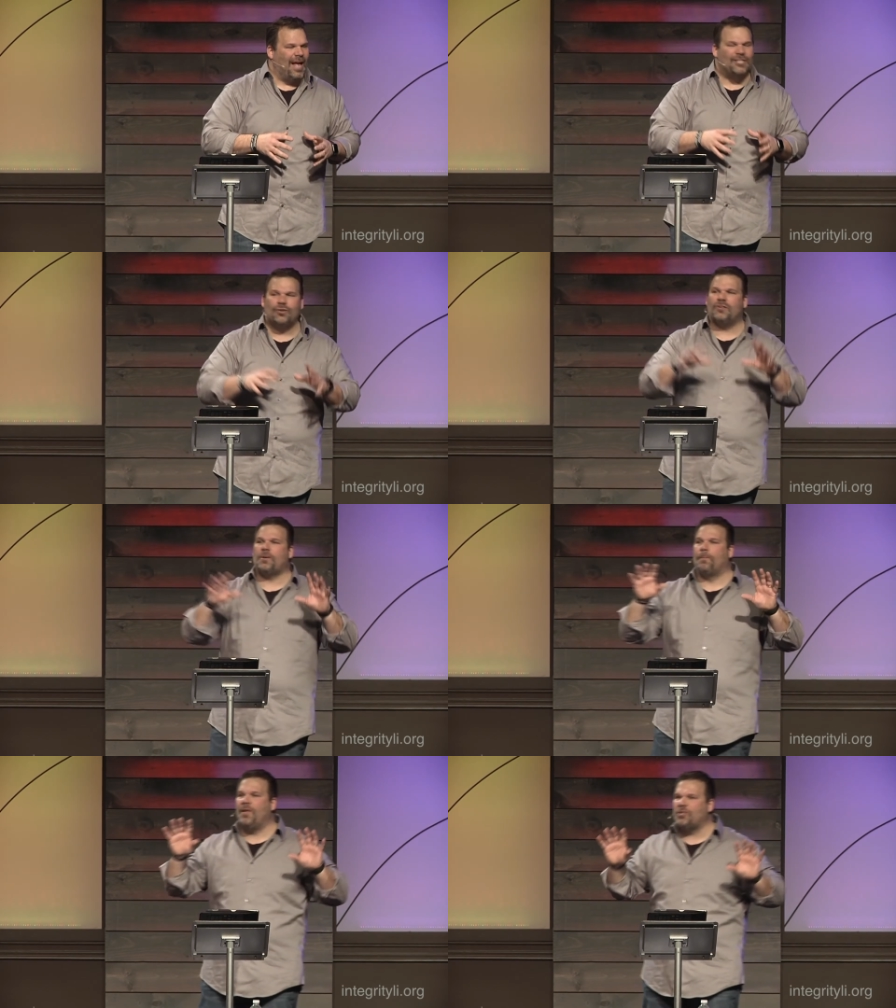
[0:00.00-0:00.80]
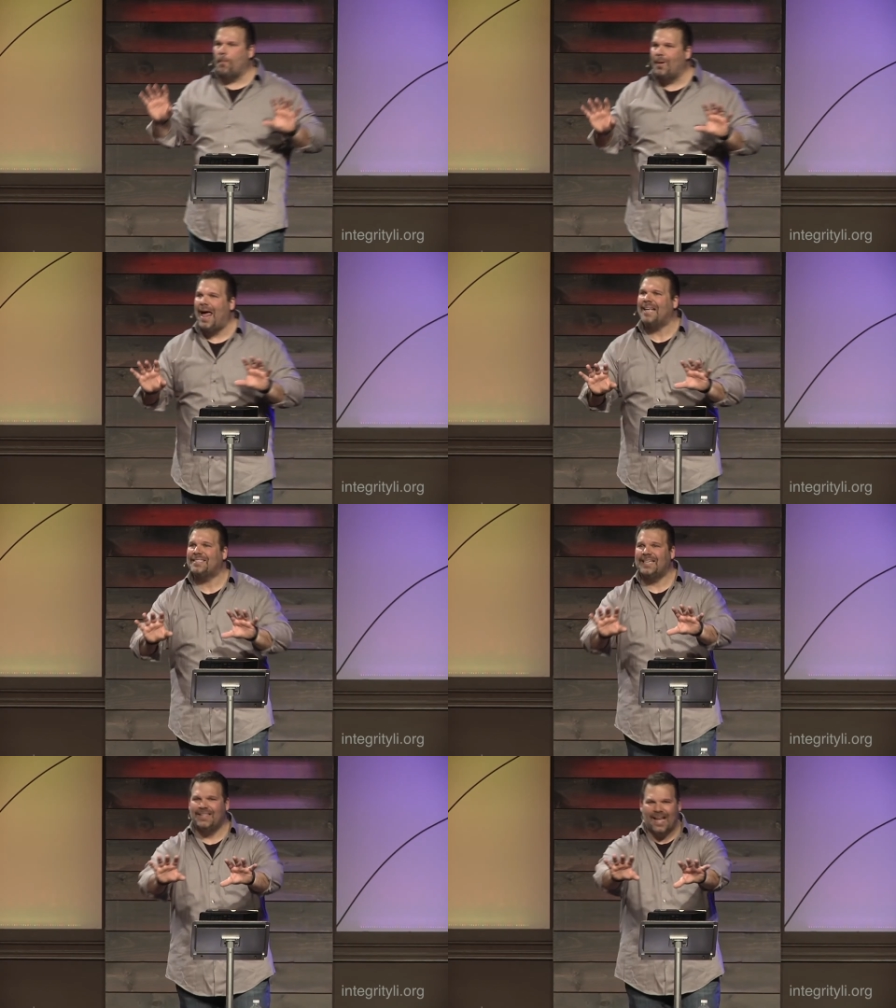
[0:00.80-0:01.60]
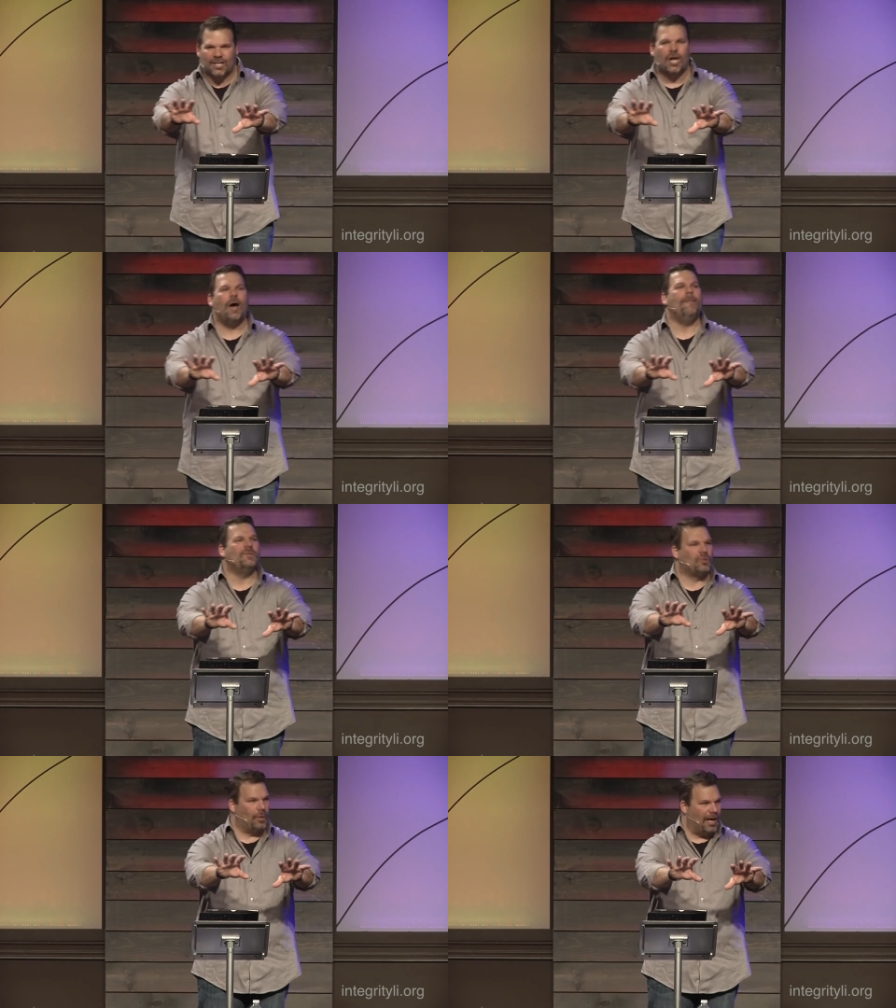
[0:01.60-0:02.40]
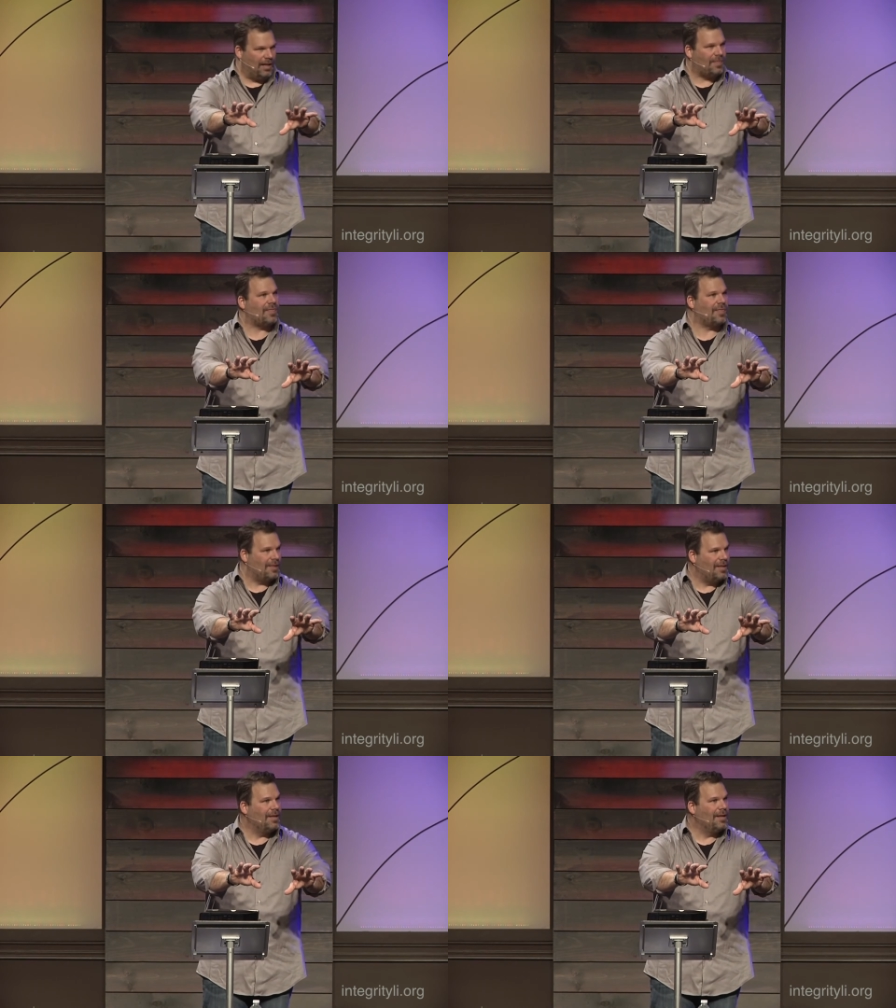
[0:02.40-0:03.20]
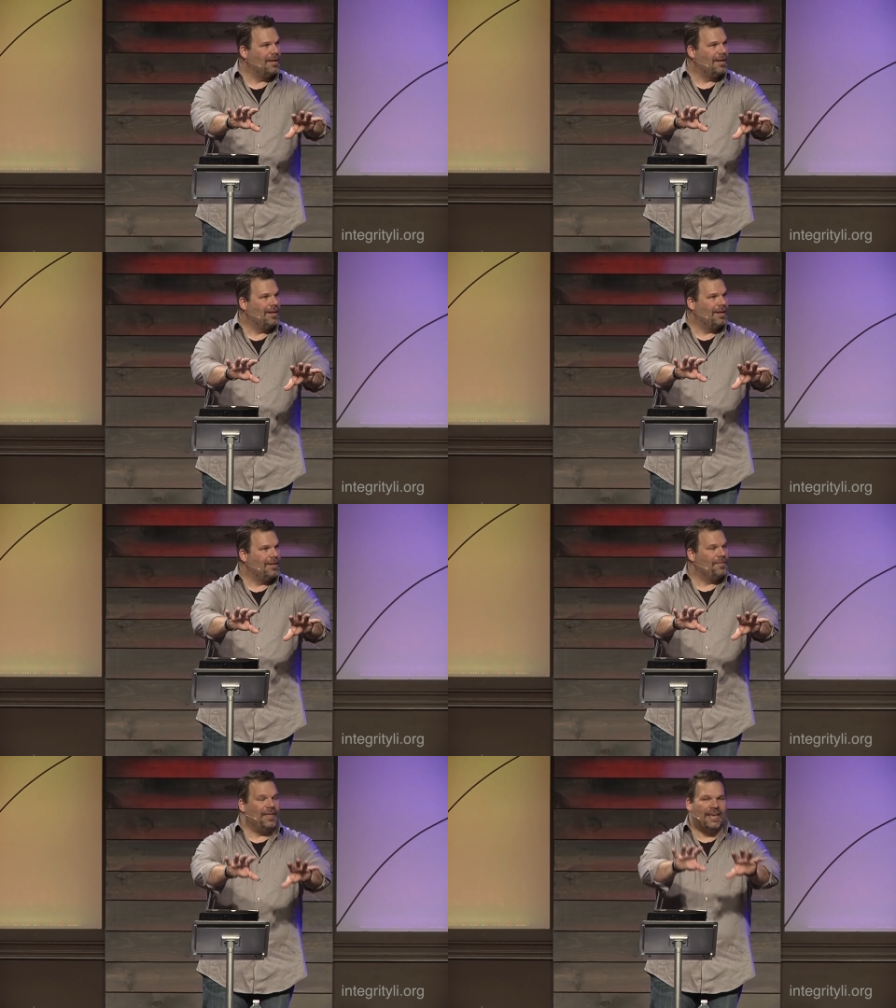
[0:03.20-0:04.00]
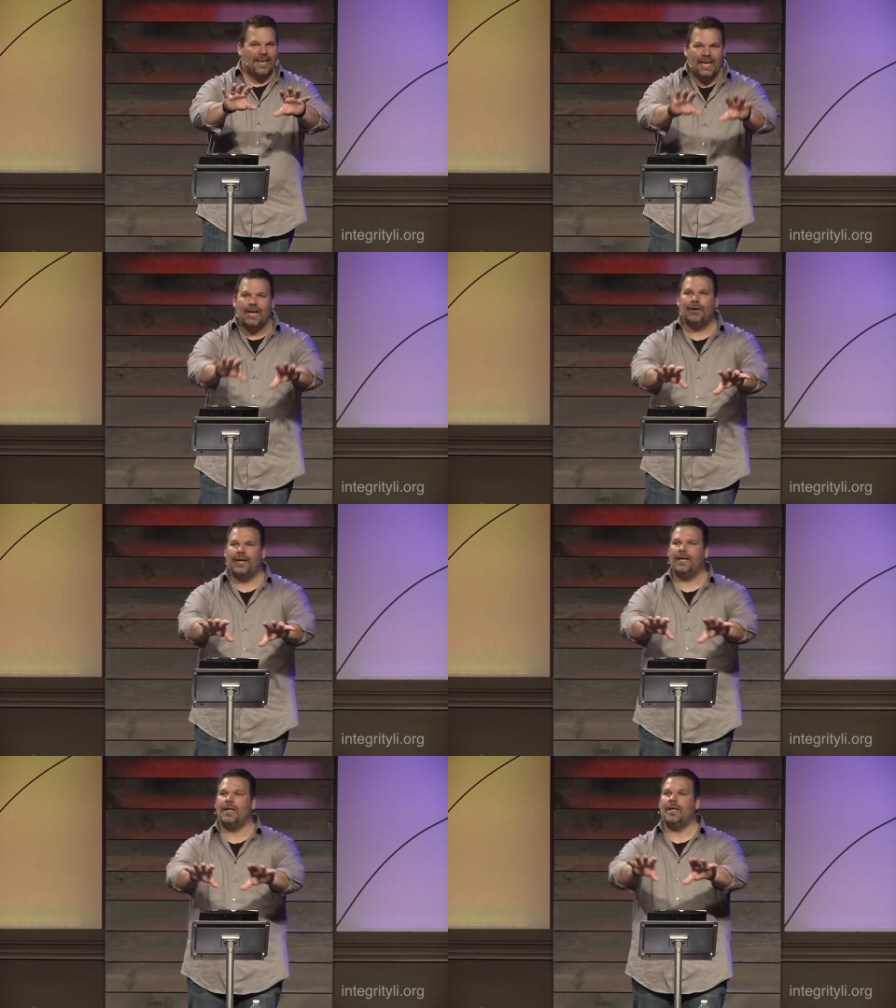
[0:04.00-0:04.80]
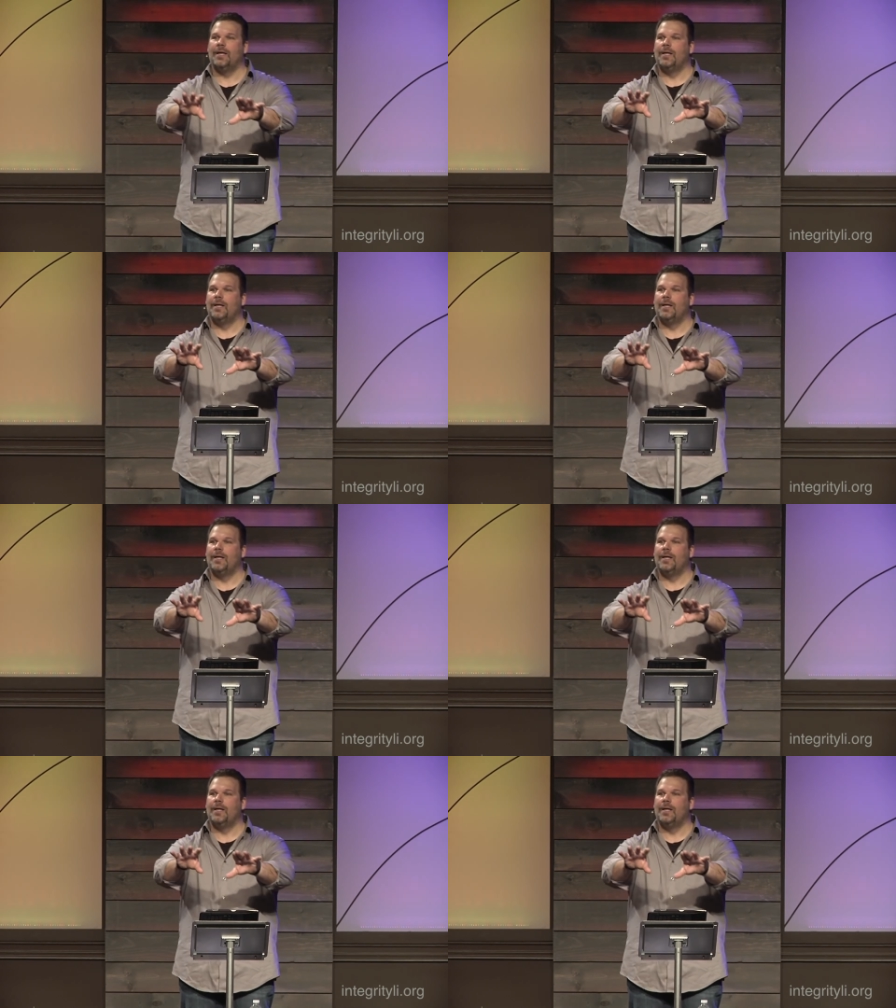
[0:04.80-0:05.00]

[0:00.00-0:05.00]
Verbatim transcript: And so there's a, there's a blessing that comes with the hearing,